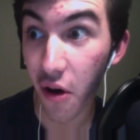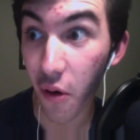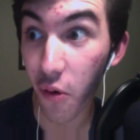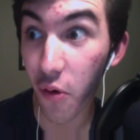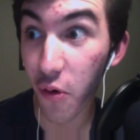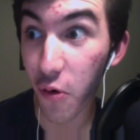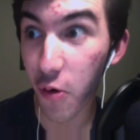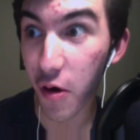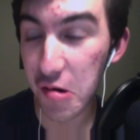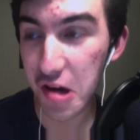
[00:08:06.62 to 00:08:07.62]

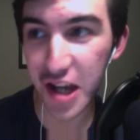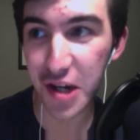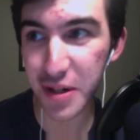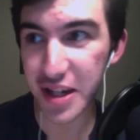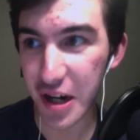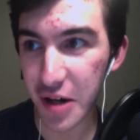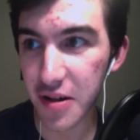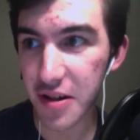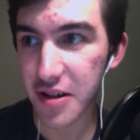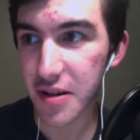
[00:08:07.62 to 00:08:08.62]
Ooh, okay, here we
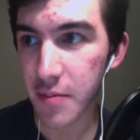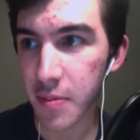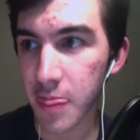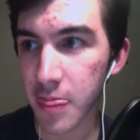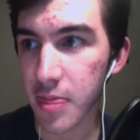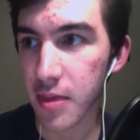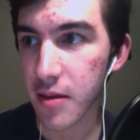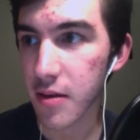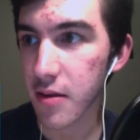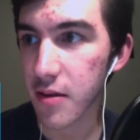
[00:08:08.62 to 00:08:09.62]
go.
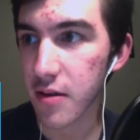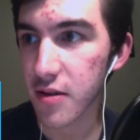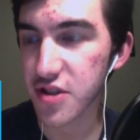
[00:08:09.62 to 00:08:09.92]
Okay.